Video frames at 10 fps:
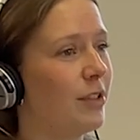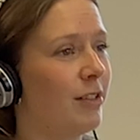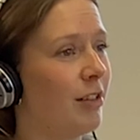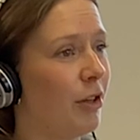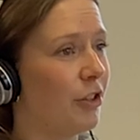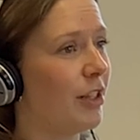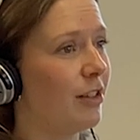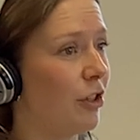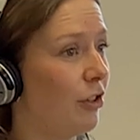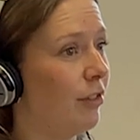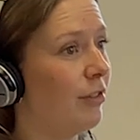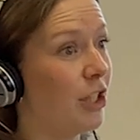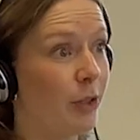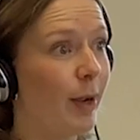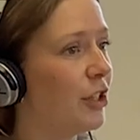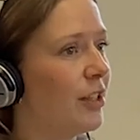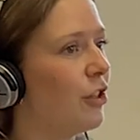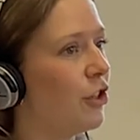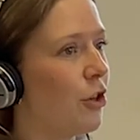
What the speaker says: situation is that